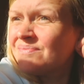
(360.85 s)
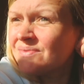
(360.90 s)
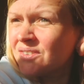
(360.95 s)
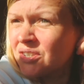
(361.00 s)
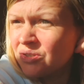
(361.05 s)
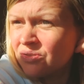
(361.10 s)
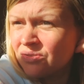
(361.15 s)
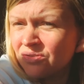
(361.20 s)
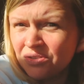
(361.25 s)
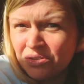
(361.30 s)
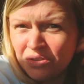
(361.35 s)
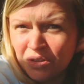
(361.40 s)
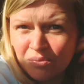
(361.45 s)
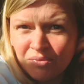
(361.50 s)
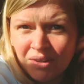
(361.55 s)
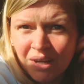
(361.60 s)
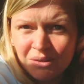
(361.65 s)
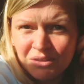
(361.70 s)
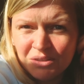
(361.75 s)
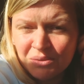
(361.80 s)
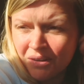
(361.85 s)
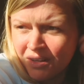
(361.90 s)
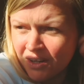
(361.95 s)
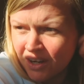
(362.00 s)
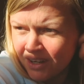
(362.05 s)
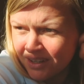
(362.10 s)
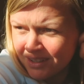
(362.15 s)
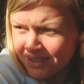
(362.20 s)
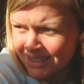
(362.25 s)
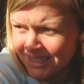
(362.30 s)
the sun doesn't come round to our
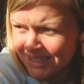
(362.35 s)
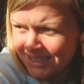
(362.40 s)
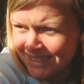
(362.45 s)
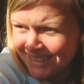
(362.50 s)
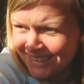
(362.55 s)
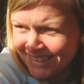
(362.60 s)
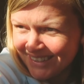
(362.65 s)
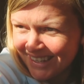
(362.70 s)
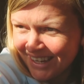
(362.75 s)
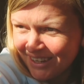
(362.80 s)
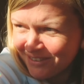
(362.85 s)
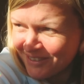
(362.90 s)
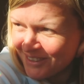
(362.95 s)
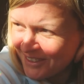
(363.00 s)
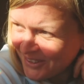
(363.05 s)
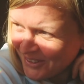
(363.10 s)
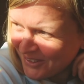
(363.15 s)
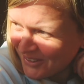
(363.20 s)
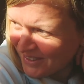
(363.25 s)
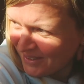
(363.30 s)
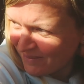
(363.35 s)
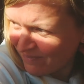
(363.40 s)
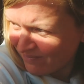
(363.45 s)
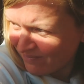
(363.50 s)
garden until the afternoon.